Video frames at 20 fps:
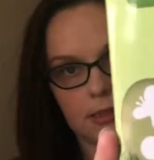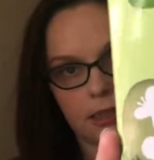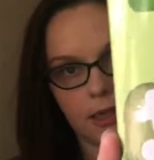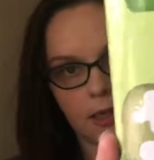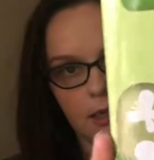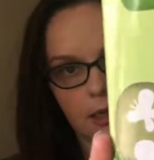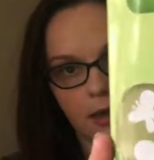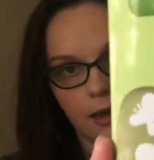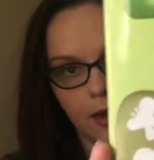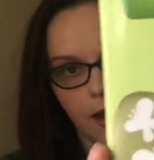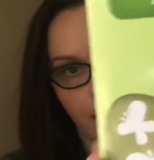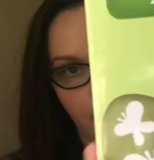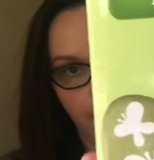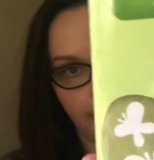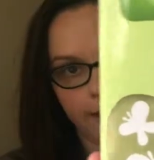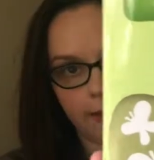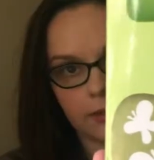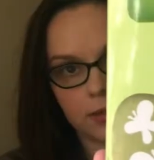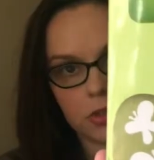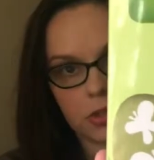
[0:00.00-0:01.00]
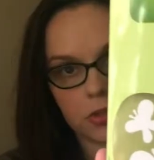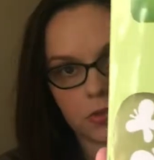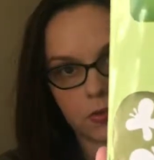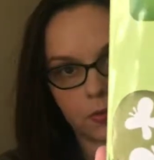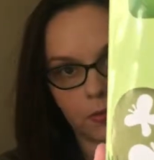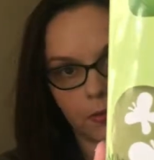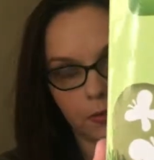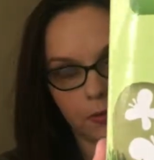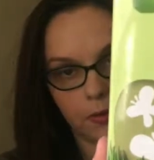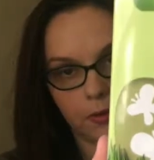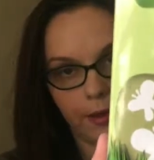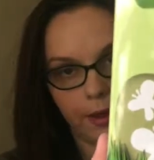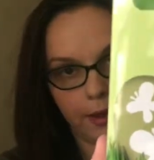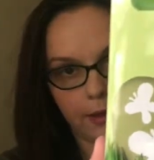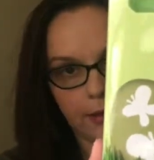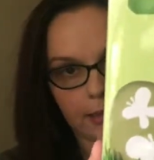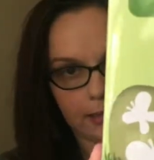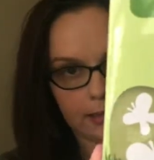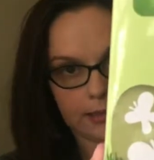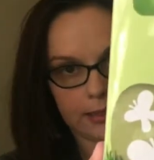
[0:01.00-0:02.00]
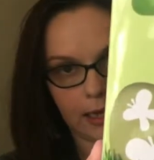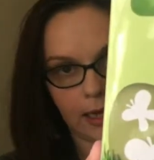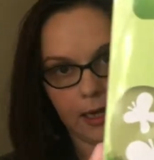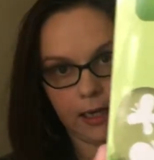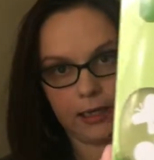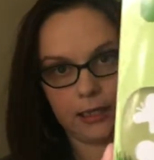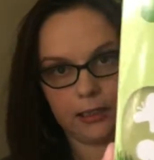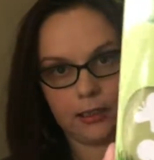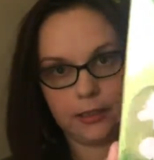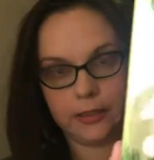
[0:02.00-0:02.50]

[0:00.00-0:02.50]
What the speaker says: a natural egg dye.